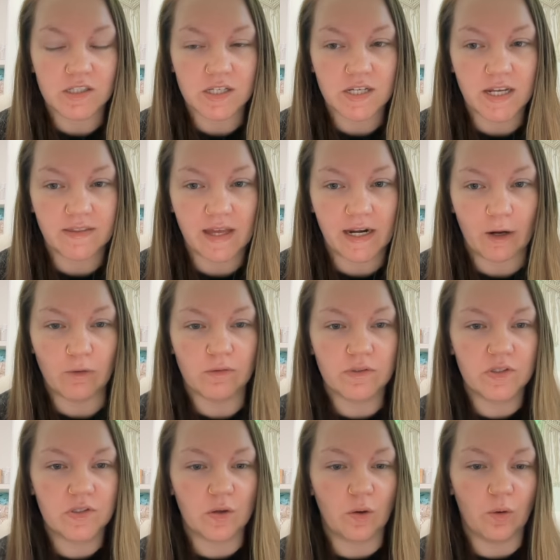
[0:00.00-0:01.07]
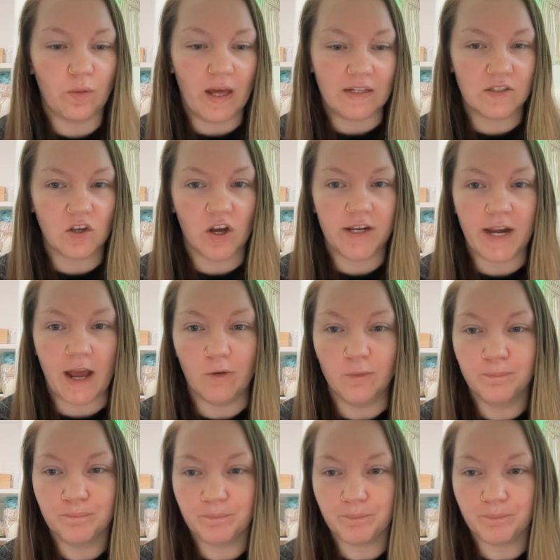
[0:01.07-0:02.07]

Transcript: to take that out. So that's gone now.